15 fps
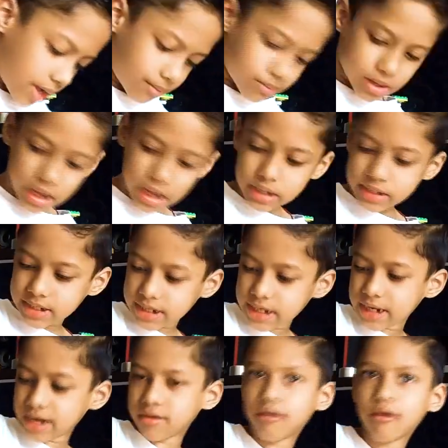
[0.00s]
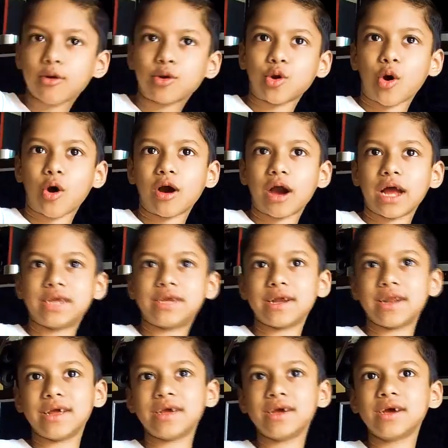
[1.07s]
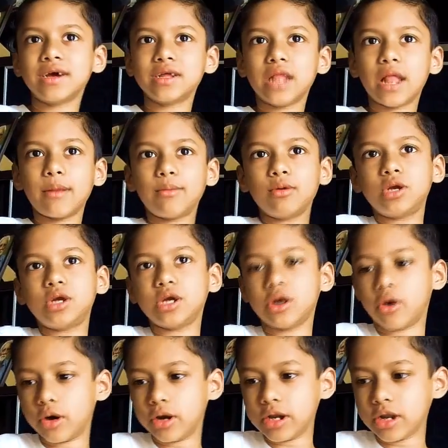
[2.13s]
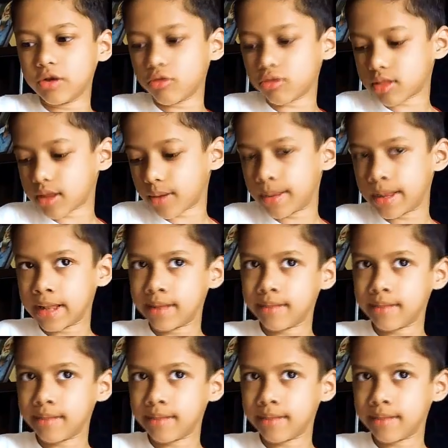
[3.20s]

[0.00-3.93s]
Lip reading: Guys, she cannot talk actually. She only knows Tamil.